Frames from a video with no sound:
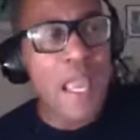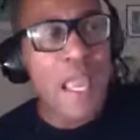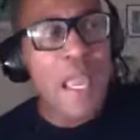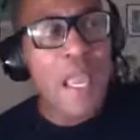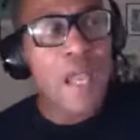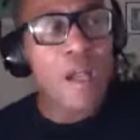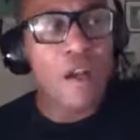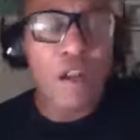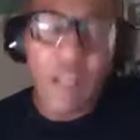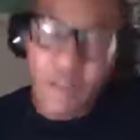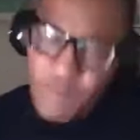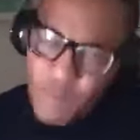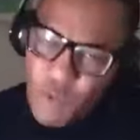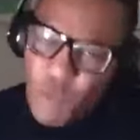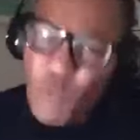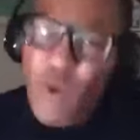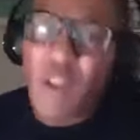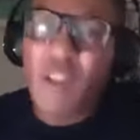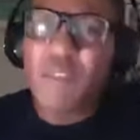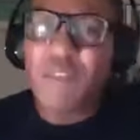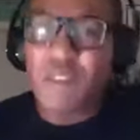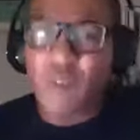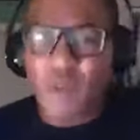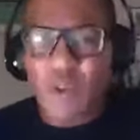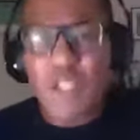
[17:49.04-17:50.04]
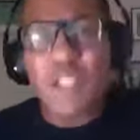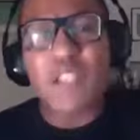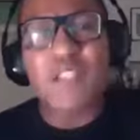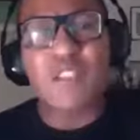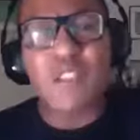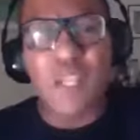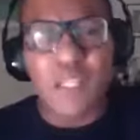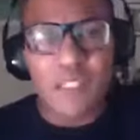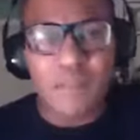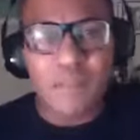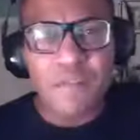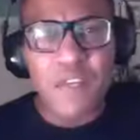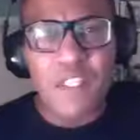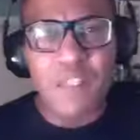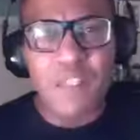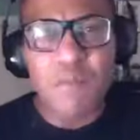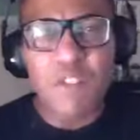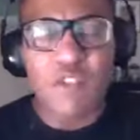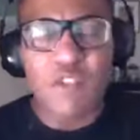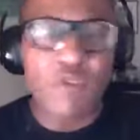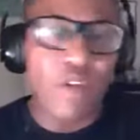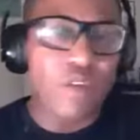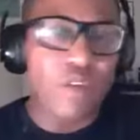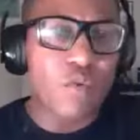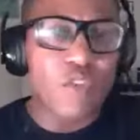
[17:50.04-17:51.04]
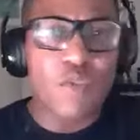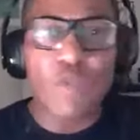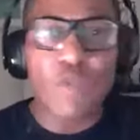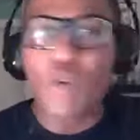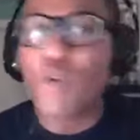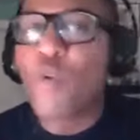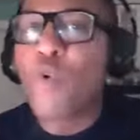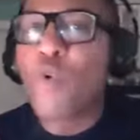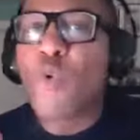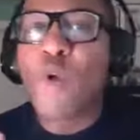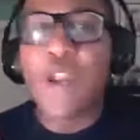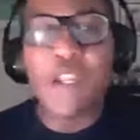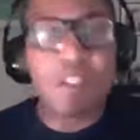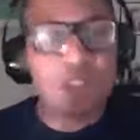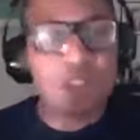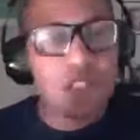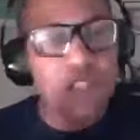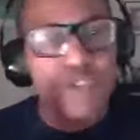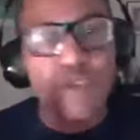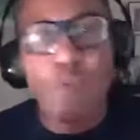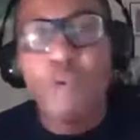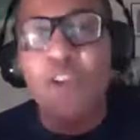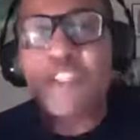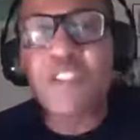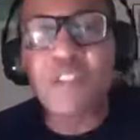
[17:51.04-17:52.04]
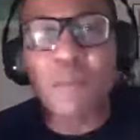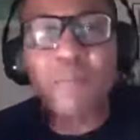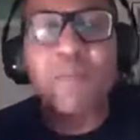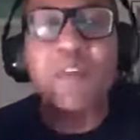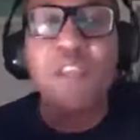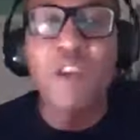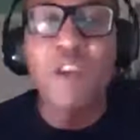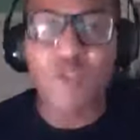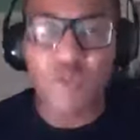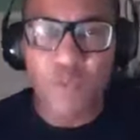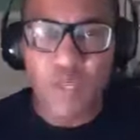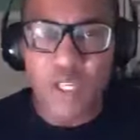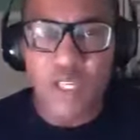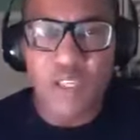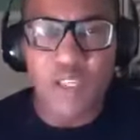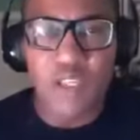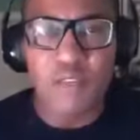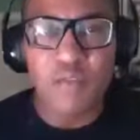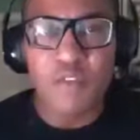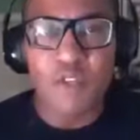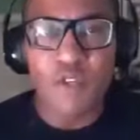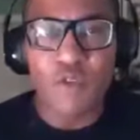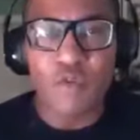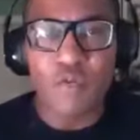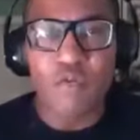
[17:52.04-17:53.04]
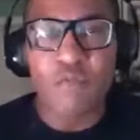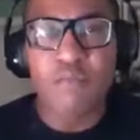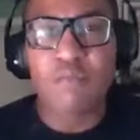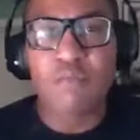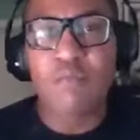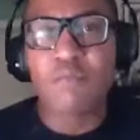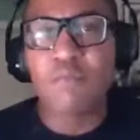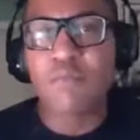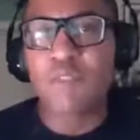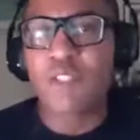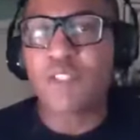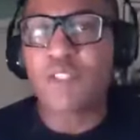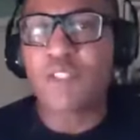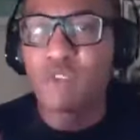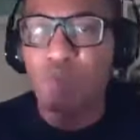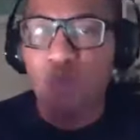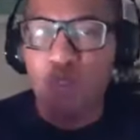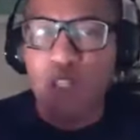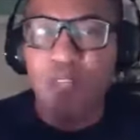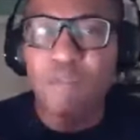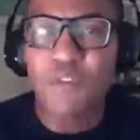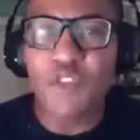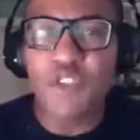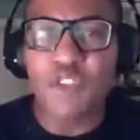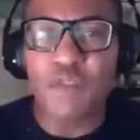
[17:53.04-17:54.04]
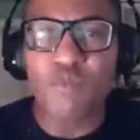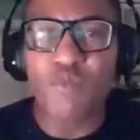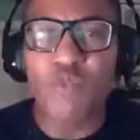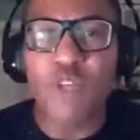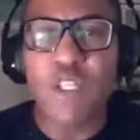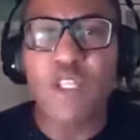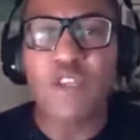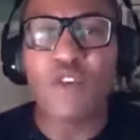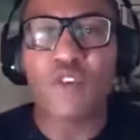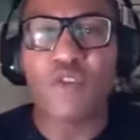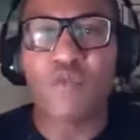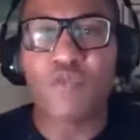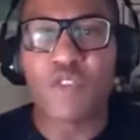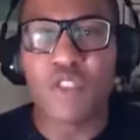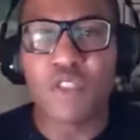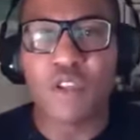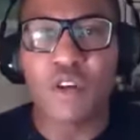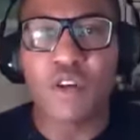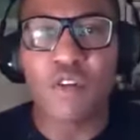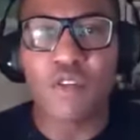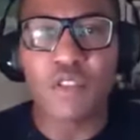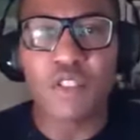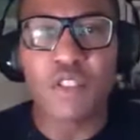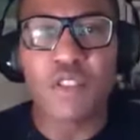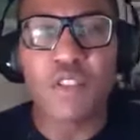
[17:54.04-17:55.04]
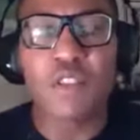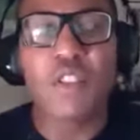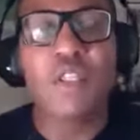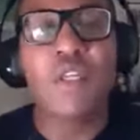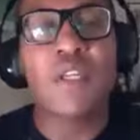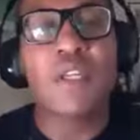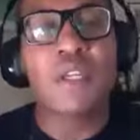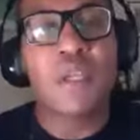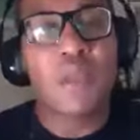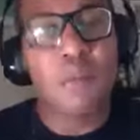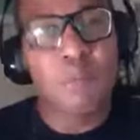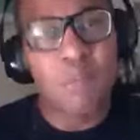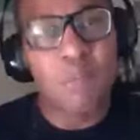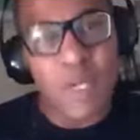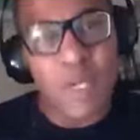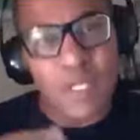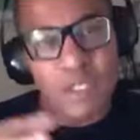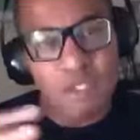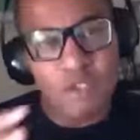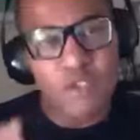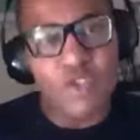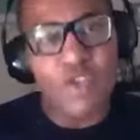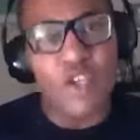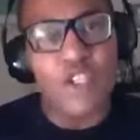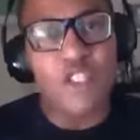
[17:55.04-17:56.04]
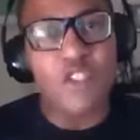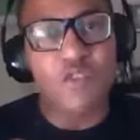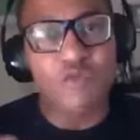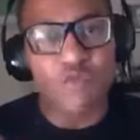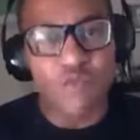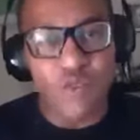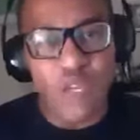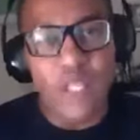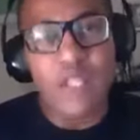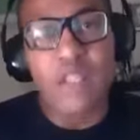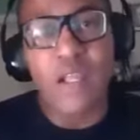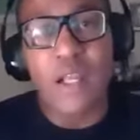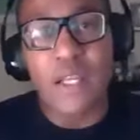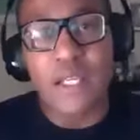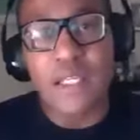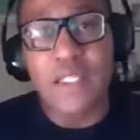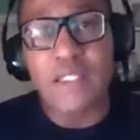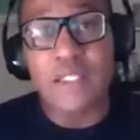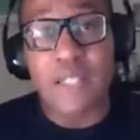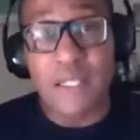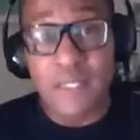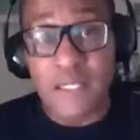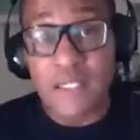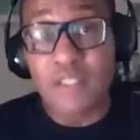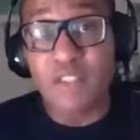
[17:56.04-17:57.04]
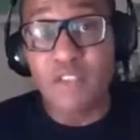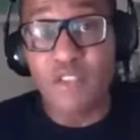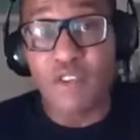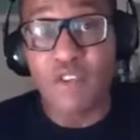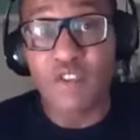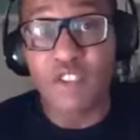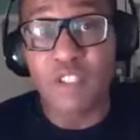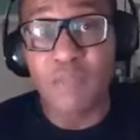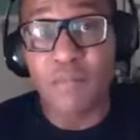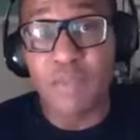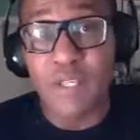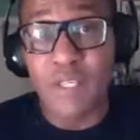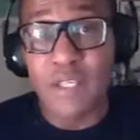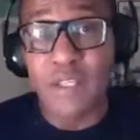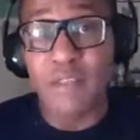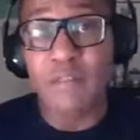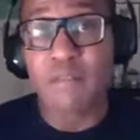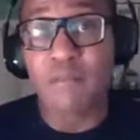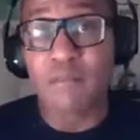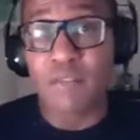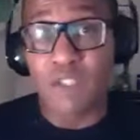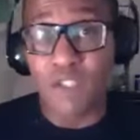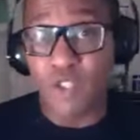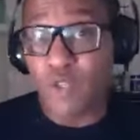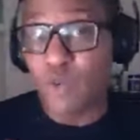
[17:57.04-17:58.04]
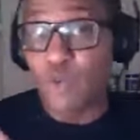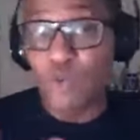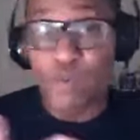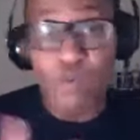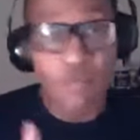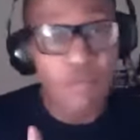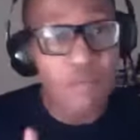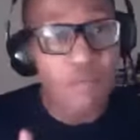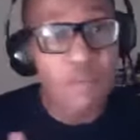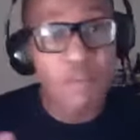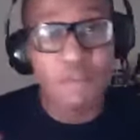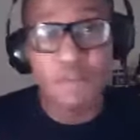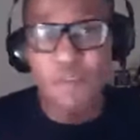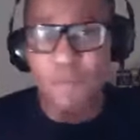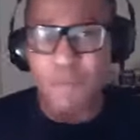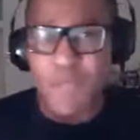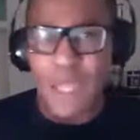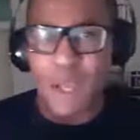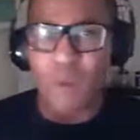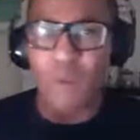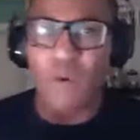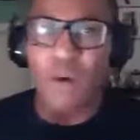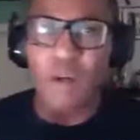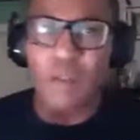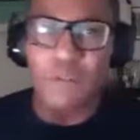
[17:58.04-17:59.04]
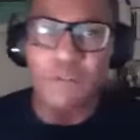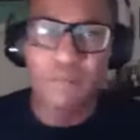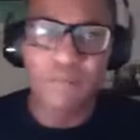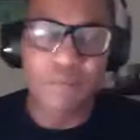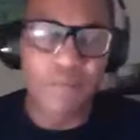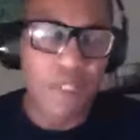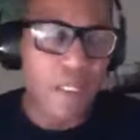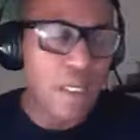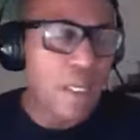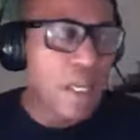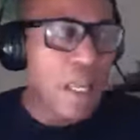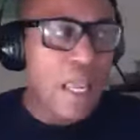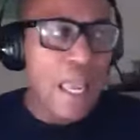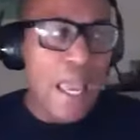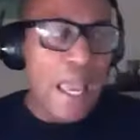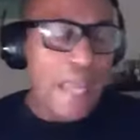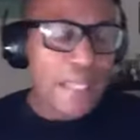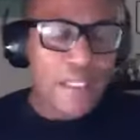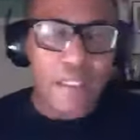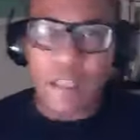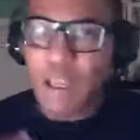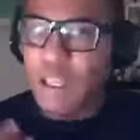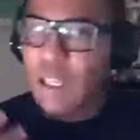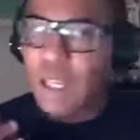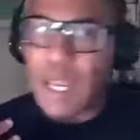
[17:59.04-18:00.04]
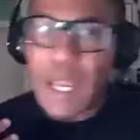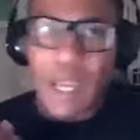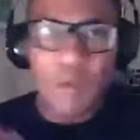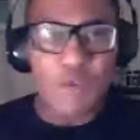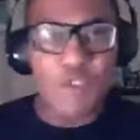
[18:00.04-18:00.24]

If there are any side effects, Mr. Edwards, there's always something else we can give you to still give you some really good results, but just realize that this is going to be you from now on. And I was